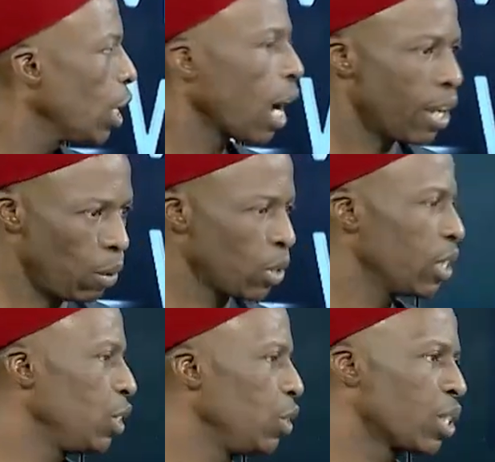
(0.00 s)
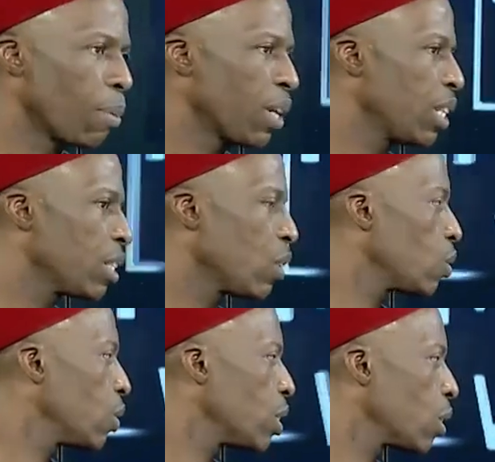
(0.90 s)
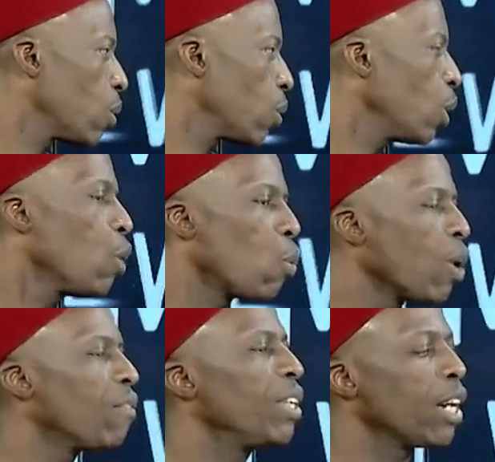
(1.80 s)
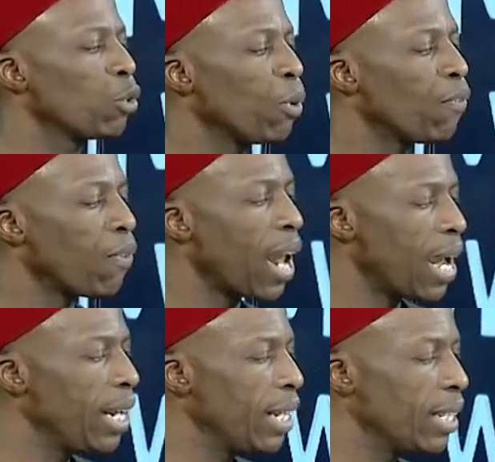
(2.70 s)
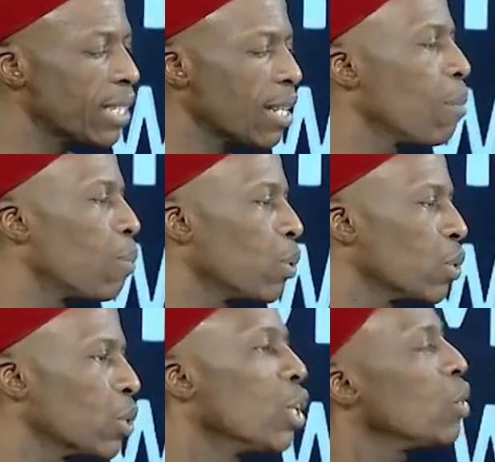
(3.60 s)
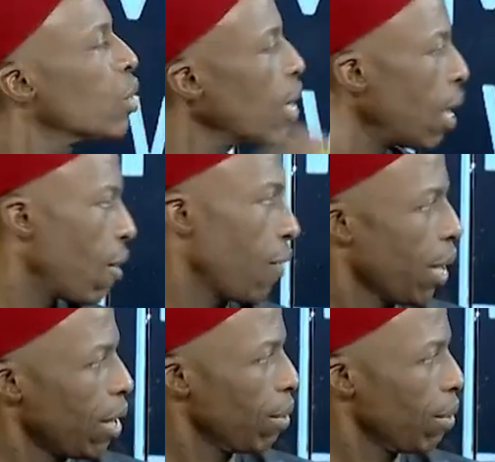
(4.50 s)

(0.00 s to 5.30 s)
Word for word: Uh, he was in the news about yesterday or two days ago, we would have needed to be flying the samples to South Africa.